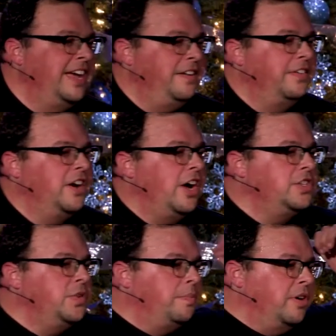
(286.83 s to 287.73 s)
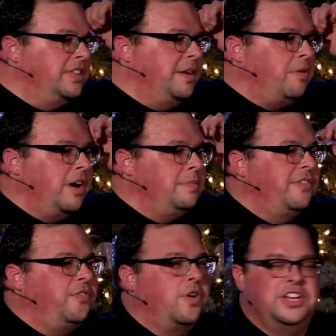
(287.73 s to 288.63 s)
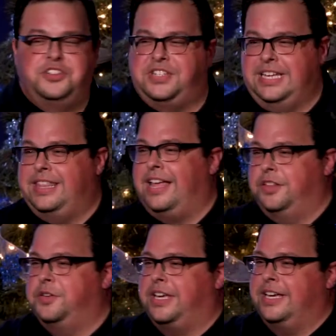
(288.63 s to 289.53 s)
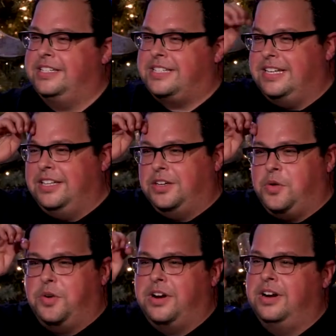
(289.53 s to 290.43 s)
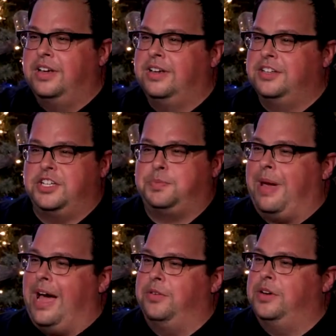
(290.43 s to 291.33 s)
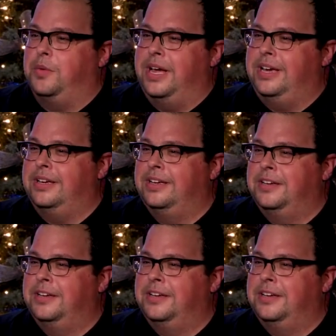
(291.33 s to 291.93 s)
You ever gone to a birthday party before and you see that little kid sitting in the corner just pouting away?